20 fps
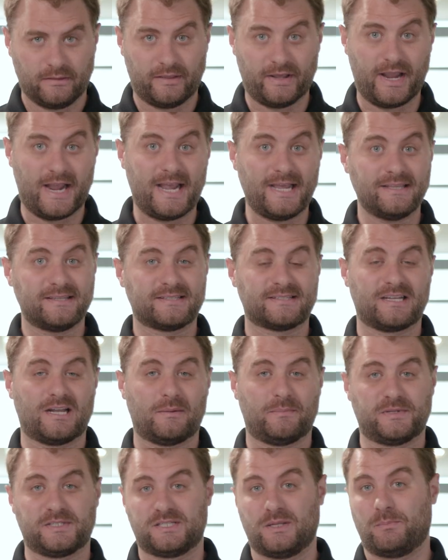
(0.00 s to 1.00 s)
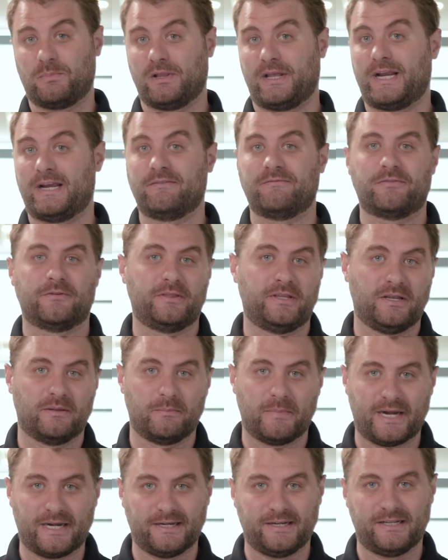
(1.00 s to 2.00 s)
The eighth step is to plan for the
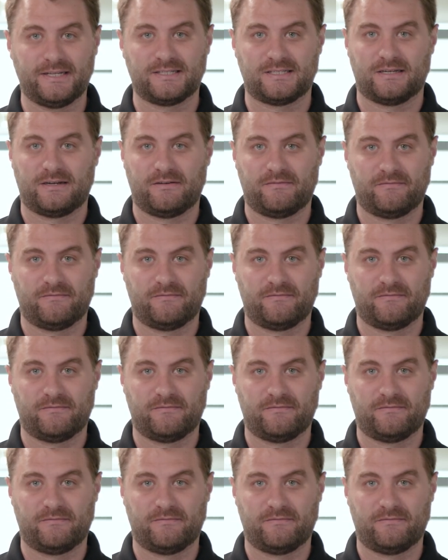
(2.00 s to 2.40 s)
amenities in